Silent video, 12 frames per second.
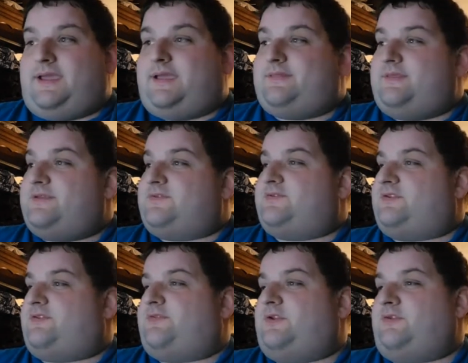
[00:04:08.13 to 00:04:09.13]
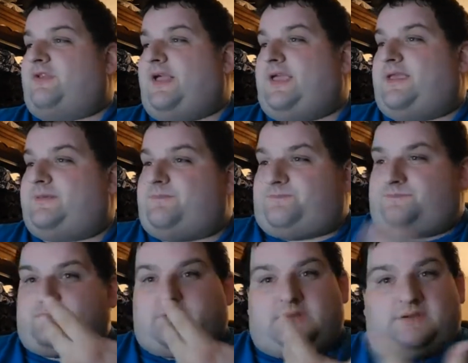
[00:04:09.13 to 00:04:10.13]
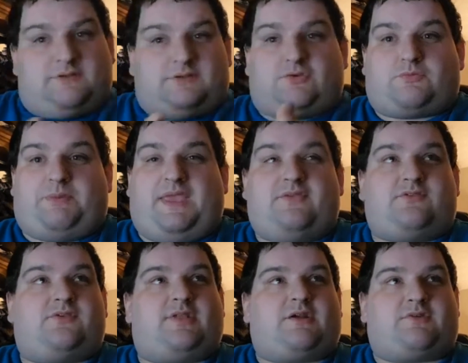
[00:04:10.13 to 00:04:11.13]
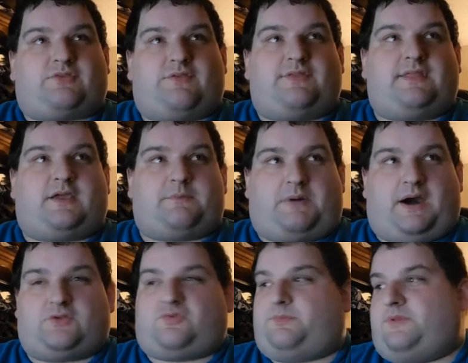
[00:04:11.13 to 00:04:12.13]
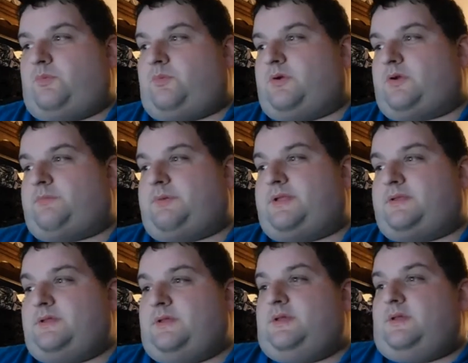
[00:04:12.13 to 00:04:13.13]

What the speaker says: And this just feels like there's pieces there of something that could possibly work, but